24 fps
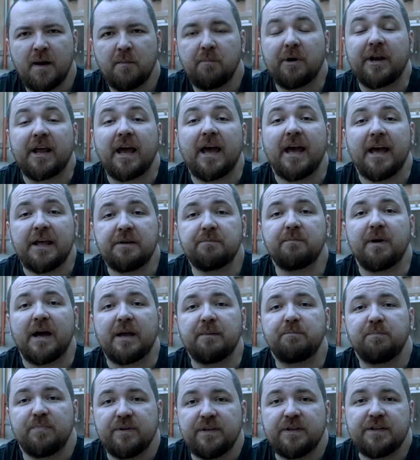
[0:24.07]
But I had
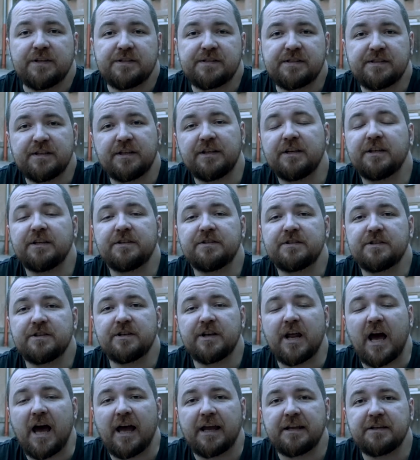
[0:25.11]
my PC in the
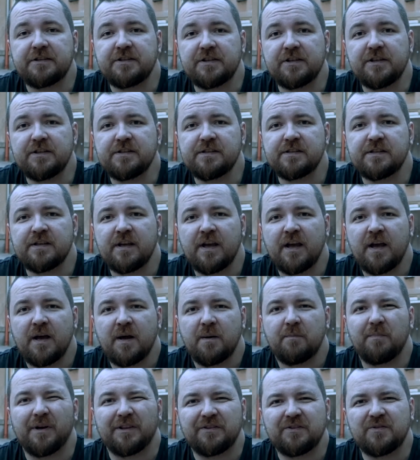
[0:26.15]
90s,
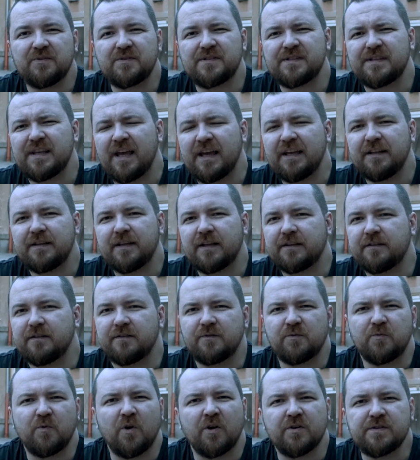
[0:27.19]
but to say that
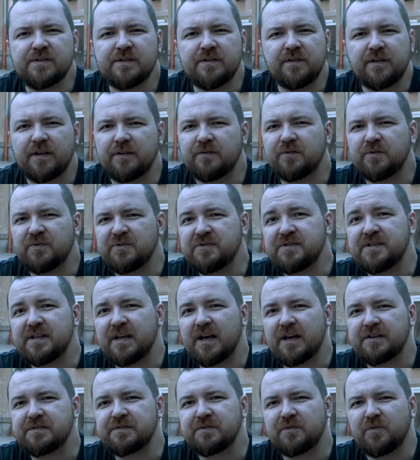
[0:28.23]
it wasn't
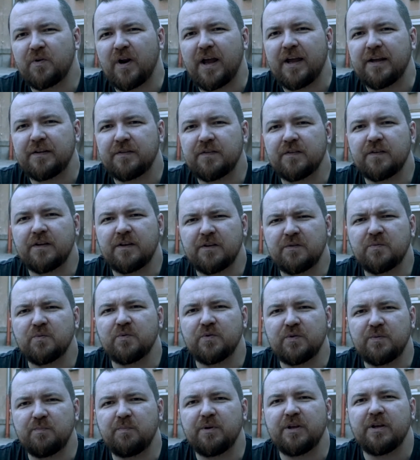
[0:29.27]
enthusiast grade, it
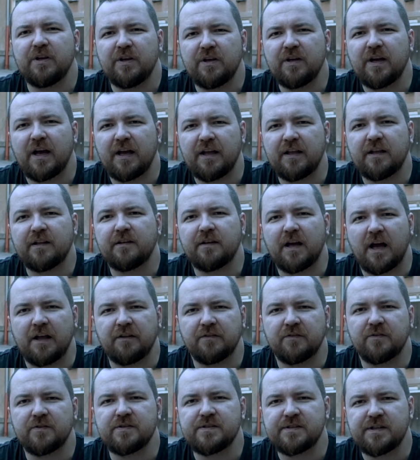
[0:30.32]
would be an
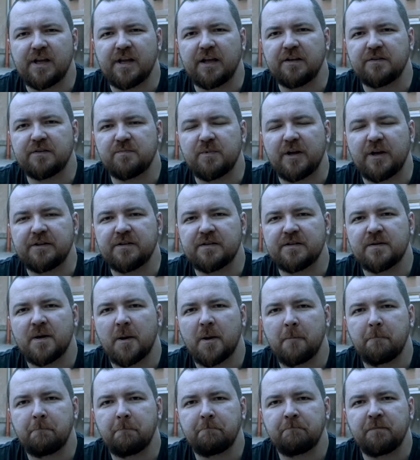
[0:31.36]
understatement.
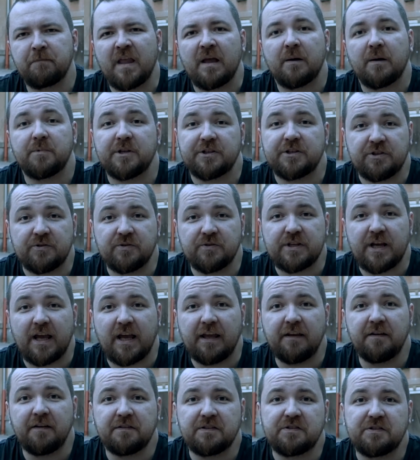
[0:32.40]
But
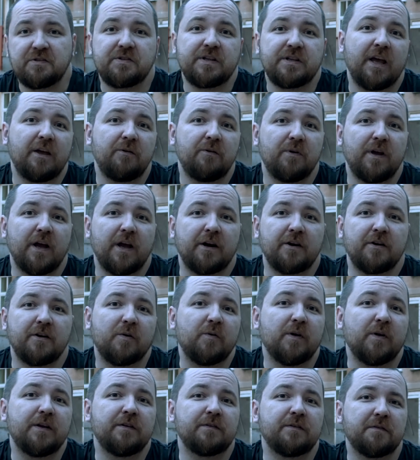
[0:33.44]
today we are
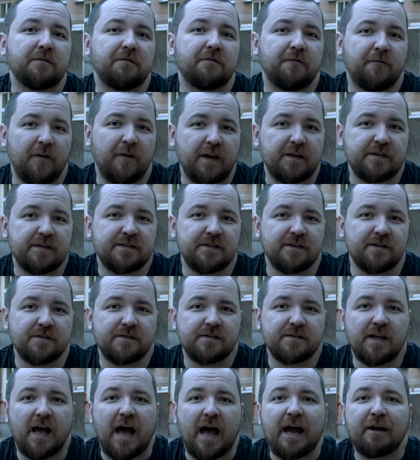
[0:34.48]
going to fix
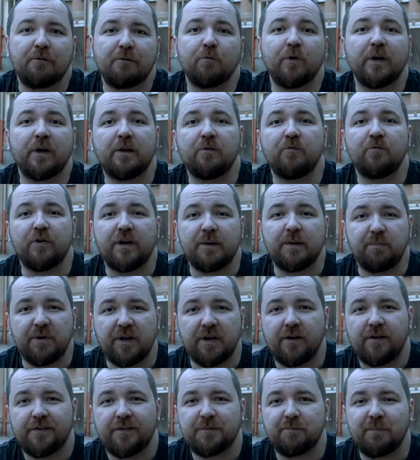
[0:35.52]
this. I will
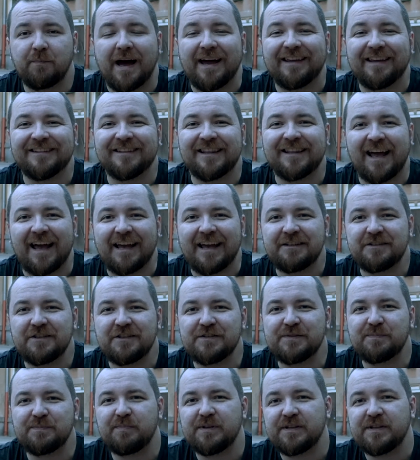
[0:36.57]
rebuild my
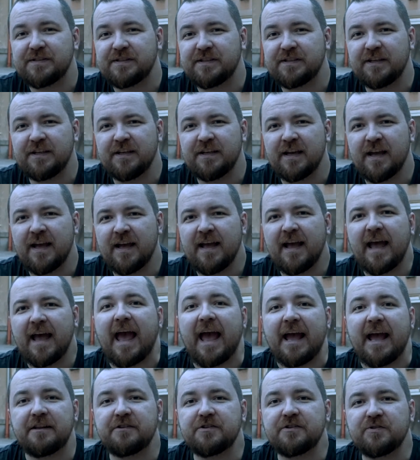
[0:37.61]
90s PC
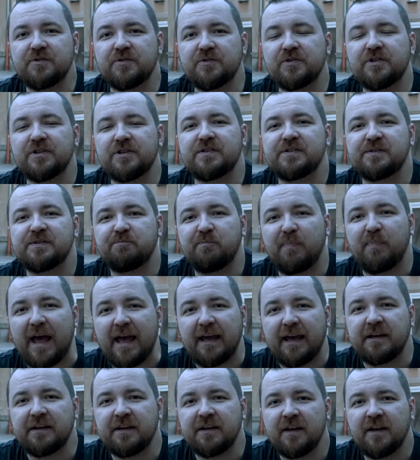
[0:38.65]
and to the
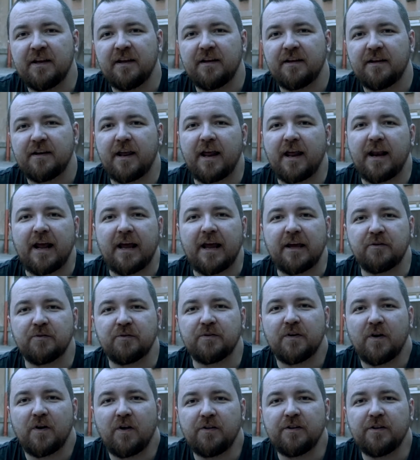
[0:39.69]
spec that I
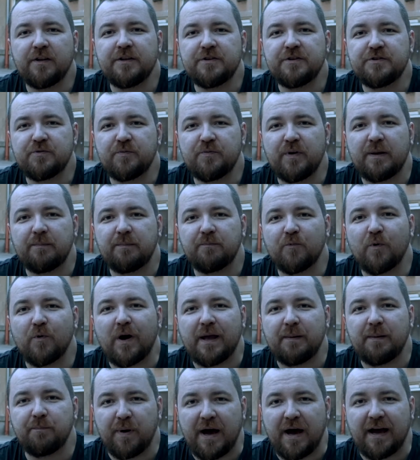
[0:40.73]
could only dream
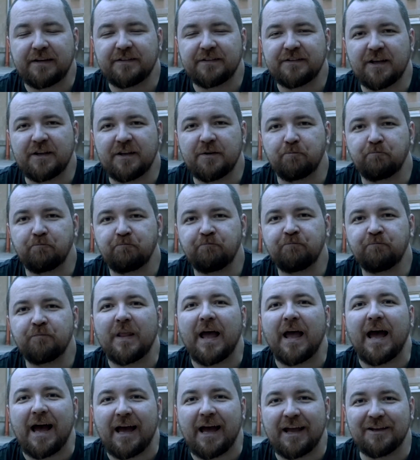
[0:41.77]
way back then.
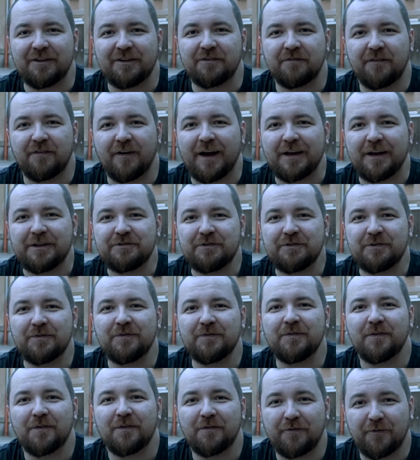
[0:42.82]
I invite
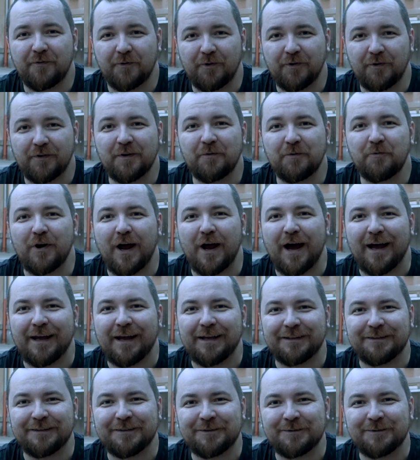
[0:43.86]
you for the ride.